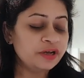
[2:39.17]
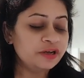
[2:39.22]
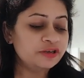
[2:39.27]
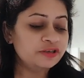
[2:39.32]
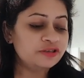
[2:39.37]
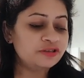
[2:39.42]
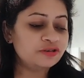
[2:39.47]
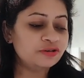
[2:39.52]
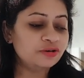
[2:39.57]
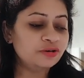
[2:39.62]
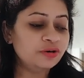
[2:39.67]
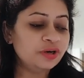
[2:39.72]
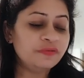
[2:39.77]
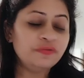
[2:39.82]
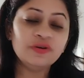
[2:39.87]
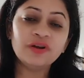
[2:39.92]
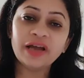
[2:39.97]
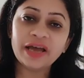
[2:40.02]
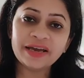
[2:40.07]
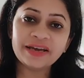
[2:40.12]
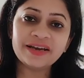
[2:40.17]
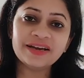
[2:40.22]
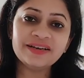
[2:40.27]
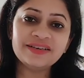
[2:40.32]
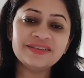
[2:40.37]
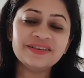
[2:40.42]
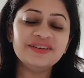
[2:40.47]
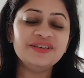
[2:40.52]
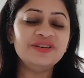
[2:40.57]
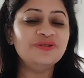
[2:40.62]
So if you like
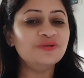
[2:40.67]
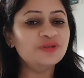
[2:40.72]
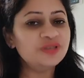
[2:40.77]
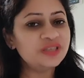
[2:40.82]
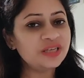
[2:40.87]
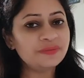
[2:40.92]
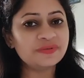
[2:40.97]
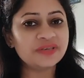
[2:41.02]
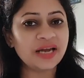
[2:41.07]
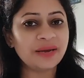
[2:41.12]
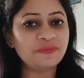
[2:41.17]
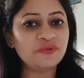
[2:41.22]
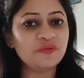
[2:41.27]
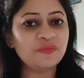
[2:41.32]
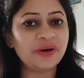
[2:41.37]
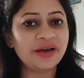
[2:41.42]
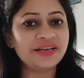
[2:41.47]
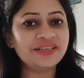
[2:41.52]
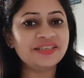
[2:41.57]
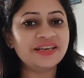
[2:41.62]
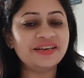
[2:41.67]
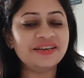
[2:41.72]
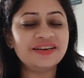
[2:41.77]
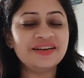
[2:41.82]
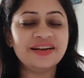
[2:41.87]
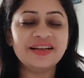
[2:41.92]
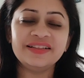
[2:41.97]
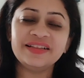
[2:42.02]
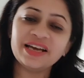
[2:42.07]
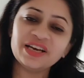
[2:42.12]
it, do subscribe to my
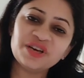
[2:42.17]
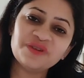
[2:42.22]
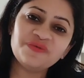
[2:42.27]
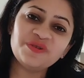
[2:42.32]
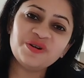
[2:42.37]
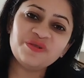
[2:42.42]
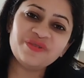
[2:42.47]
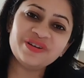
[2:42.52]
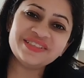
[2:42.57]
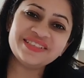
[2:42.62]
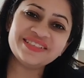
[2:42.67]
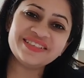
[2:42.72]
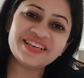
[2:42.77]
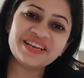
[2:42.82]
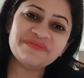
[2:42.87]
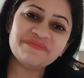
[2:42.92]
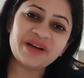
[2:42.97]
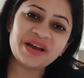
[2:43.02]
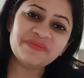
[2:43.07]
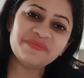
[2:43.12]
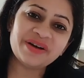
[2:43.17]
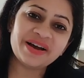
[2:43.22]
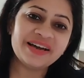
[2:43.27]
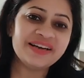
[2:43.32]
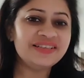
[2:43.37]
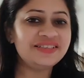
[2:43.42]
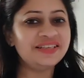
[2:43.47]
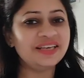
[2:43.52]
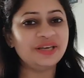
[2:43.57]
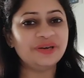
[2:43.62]
channel and thank you for visiting. Bye
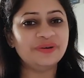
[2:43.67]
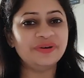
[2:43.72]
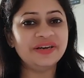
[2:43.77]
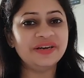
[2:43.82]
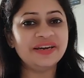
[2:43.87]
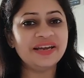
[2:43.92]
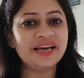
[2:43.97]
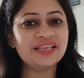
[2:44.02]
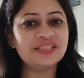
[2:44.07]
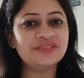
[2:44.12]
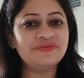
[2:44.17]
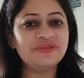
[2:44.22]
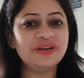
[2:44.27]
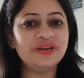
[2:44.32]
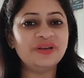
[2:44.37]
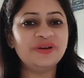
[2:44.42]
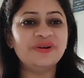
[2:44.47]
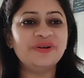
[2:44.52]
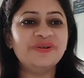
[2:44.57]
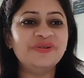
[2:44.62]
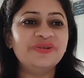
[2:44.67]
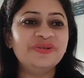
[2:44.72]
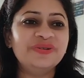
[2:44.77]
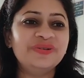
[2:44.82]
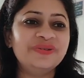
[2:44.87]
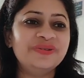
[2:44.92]
bye. See you in next video.